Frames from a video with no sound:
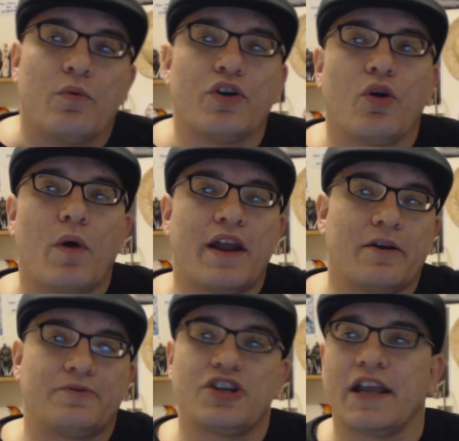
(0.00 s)
We don't
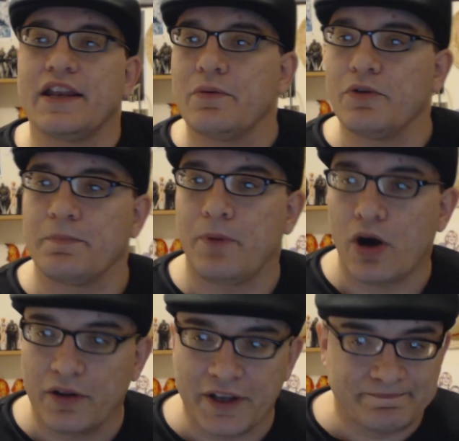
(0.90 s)
wind up checking in with
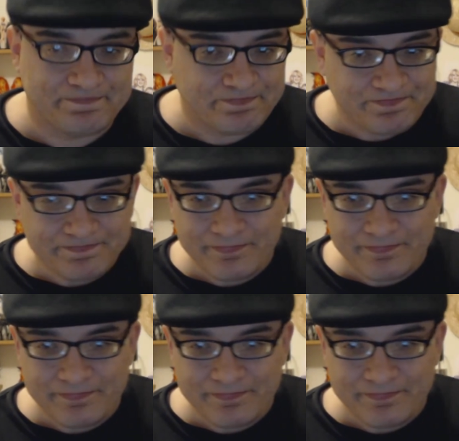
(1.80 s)
Paulie